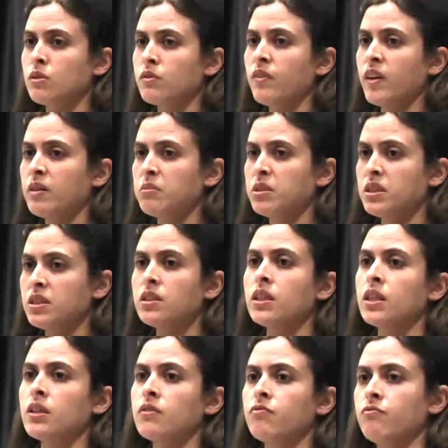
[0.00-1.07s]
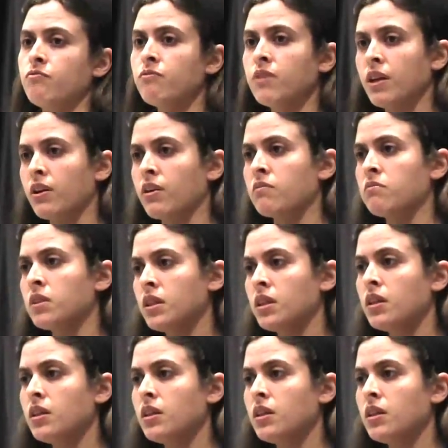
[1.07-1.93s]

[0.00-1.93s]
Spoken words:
with vitamin C, if they're